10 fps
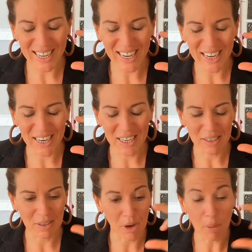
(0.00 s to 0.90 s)

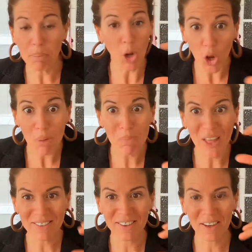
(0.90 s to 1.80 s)
a blurb
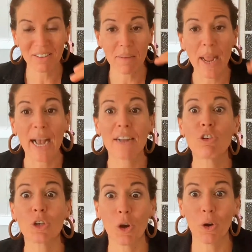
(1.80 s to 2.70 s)
that tells them how
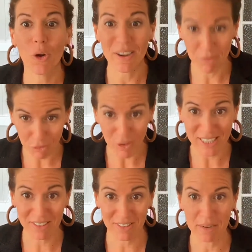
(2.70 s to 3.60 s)
to go and
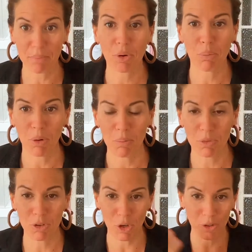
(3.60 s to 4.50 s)
fix that problem.
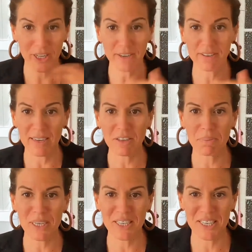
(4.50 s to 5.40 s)
So the
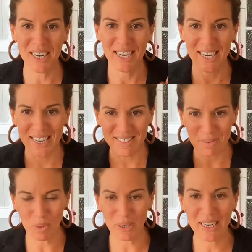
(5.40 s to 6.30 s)
assessment is
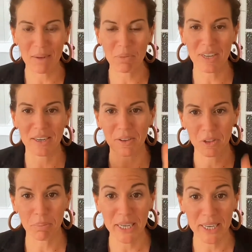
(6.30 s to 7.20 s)
what comes out on
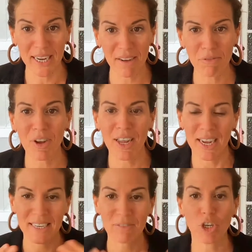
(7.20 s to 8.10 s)
the PDF,
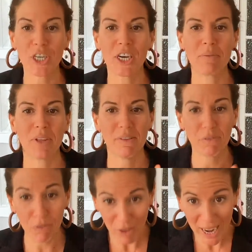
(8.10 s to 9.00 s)
and every time they
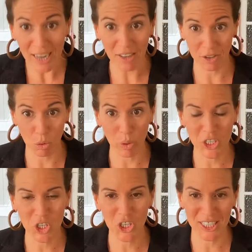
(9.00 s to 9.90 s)
have failed a
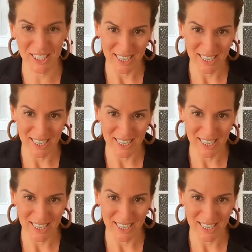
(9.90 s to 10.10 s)
question,